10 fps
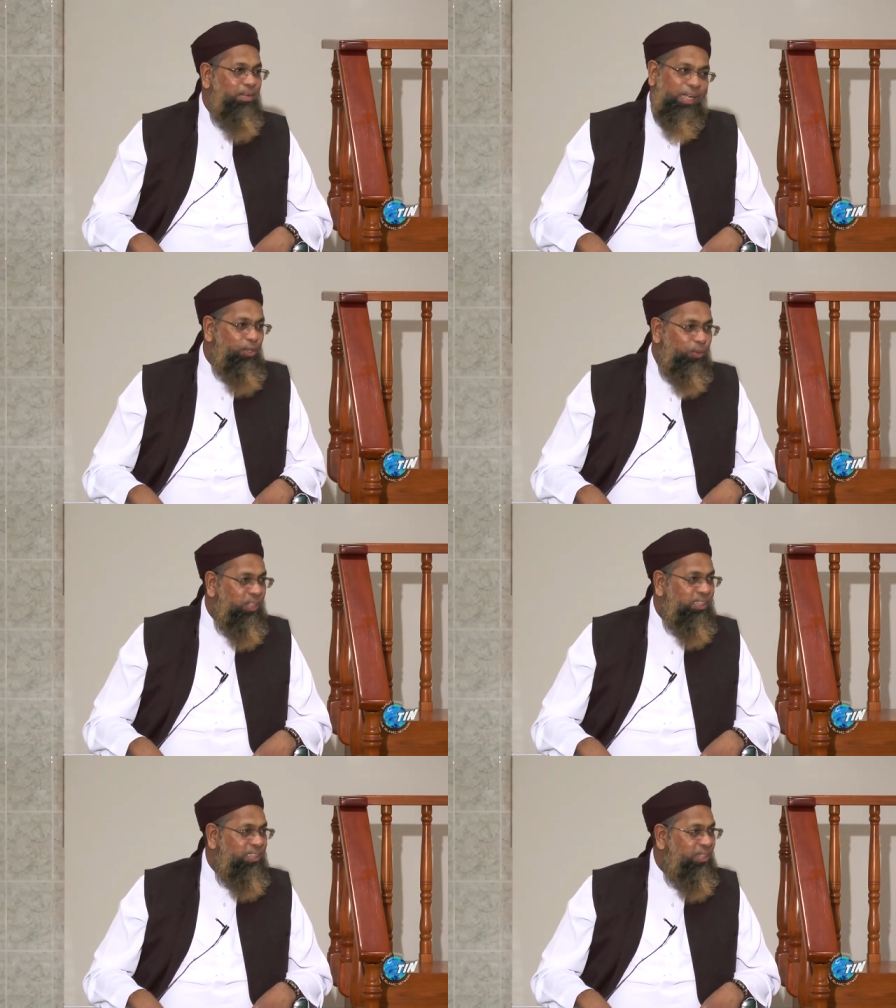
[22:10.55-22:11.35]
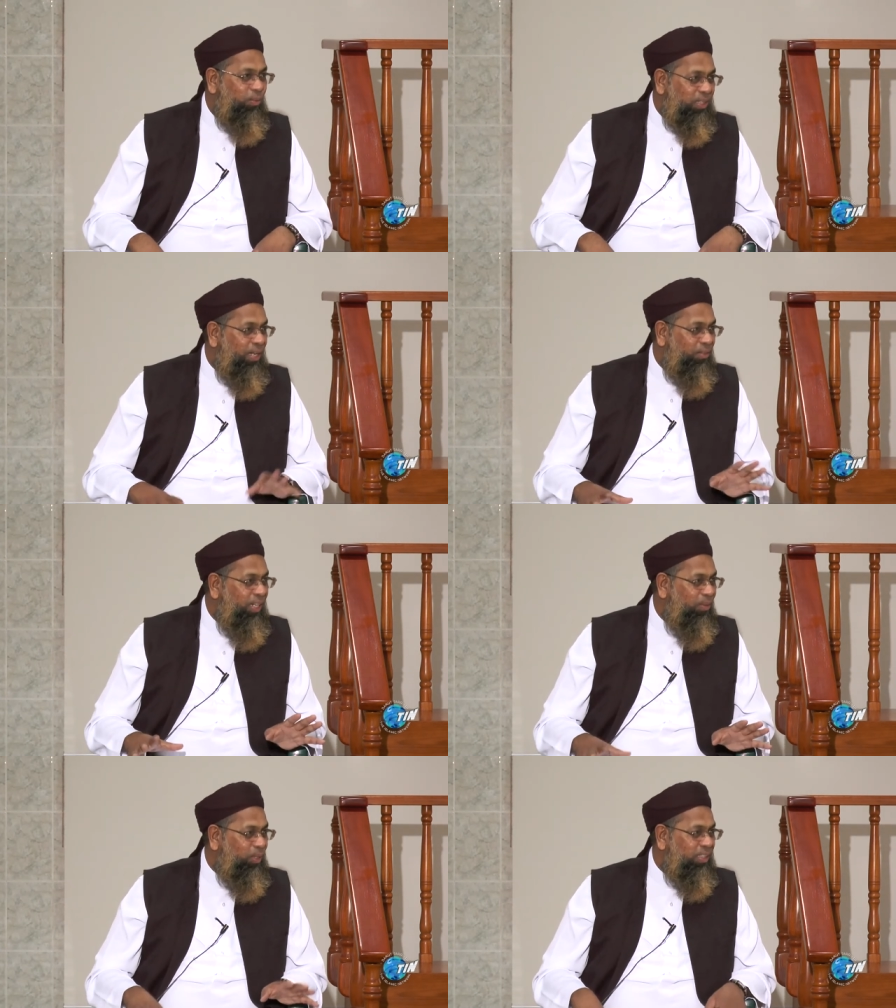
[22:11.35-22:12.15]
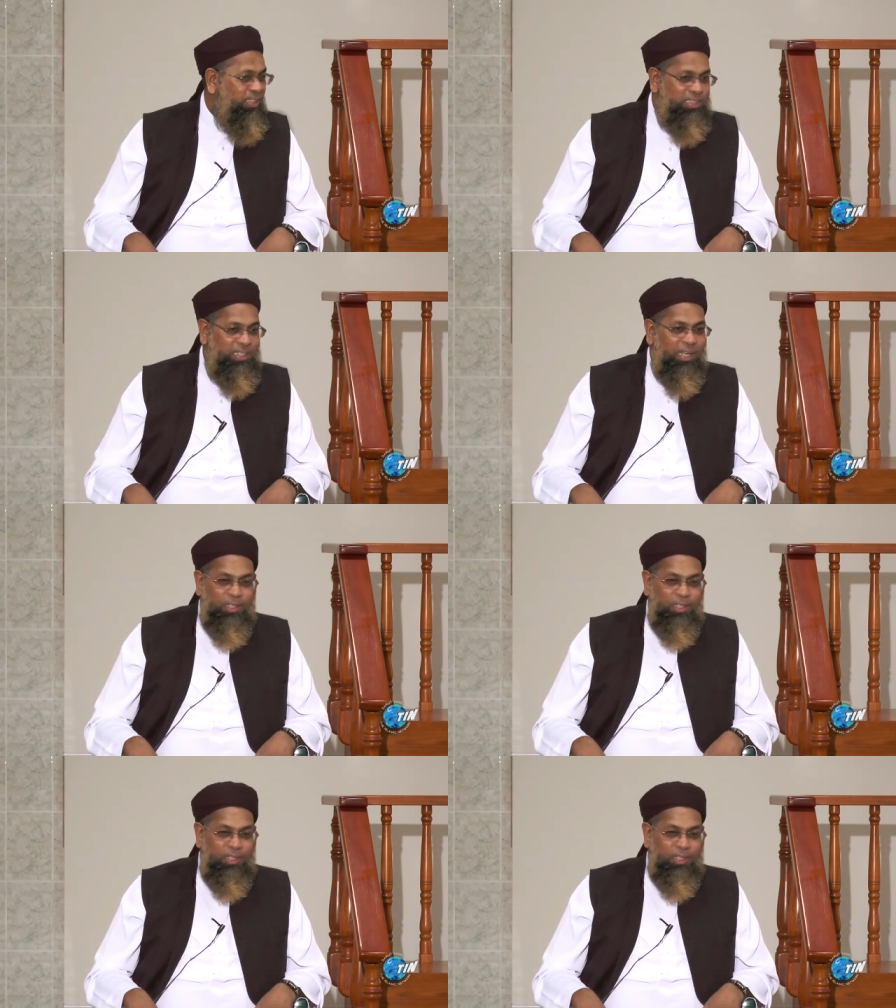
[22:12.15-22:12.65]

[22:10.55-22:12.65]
I don't want to say what I really want to say.